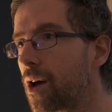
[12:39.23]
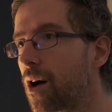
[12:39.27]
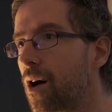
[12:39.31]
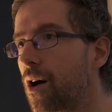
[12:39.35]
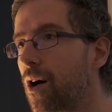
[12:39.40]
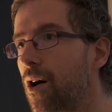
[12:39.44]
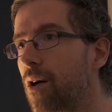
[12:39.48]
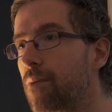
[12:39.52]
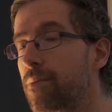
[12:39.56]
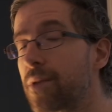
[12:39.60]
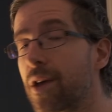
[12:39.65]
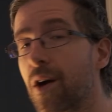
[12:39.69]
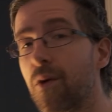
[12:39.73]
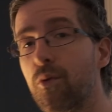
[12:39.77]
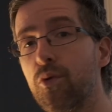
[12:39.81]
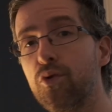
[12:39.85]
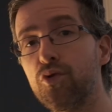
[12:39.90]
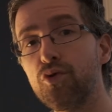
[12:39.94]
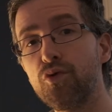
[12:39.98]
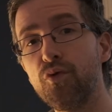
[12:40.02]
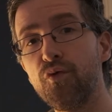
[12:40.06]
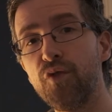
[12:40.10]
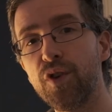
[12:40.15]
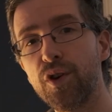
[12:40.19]
I
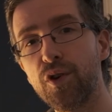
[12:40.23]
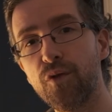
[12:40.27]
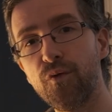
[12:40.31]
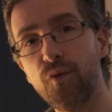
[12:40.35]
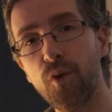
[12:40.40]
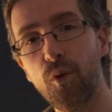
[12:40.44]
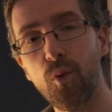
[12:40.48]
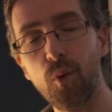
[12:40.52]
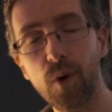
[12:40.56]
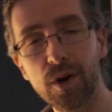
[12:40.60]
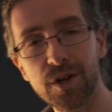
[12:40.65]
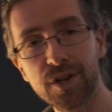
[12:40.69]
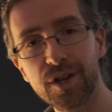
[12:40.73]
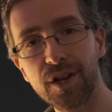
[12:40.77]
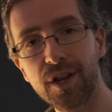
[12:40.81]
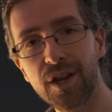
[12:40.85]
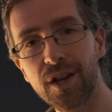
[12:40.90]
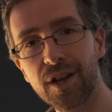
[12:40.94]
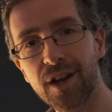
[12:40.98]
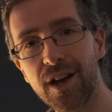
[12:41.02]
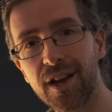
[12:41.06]
want to thank you for watching,